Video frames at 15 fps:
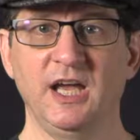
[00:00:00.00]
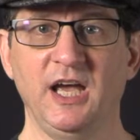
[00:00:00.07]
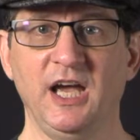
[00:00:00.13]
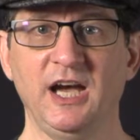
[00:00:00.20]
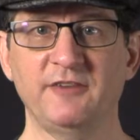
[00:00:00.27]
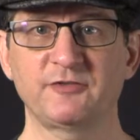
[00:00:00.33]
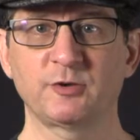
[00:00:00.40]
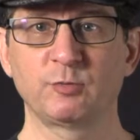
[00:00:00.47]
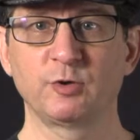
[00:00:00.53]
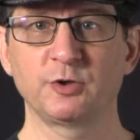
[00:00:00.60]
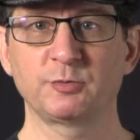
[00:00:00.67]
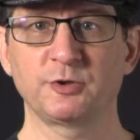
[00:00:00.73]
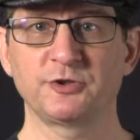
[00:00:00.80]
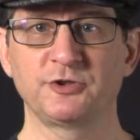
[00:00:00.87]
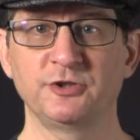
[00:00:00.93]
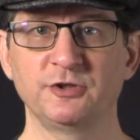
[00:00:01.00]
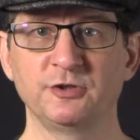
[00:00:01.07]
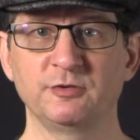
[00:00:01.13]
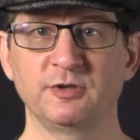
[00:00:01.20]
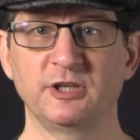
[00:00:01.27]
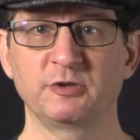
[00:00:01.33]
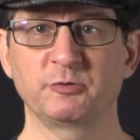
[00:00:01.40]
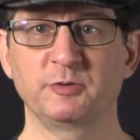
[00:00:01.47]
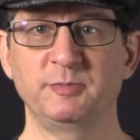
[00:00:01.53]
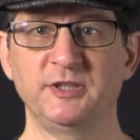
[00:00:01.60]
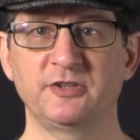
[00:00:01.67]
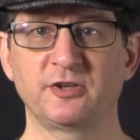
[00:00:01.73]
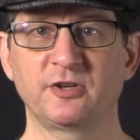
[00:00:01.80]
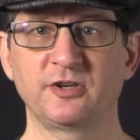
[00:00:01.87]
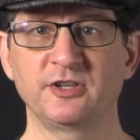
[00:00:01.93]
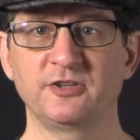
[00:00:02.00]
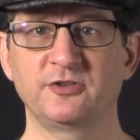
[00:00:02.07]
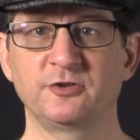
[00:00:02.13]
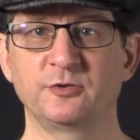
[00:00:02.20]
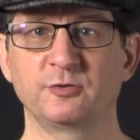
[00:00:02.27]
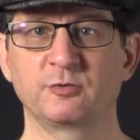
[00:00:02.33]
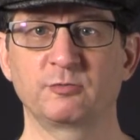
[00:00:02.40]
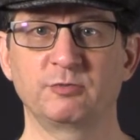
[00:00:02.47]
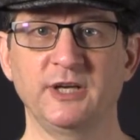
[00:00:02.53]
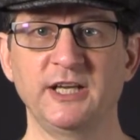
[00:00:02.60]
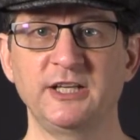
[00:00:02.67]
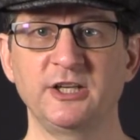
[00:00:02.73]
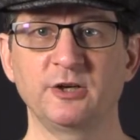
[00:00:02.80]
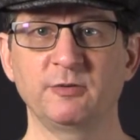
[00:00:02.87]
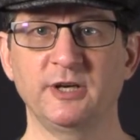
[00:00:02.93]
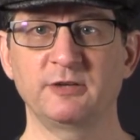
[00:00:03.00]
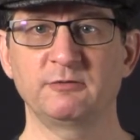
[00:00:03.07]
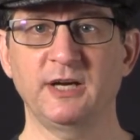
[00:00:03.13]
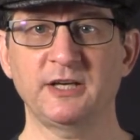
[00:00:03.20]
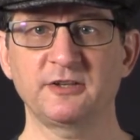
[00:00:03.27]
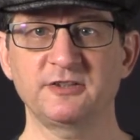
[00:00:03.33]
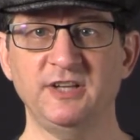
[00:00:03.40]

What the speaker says: After World War II, it would be turned into radio and record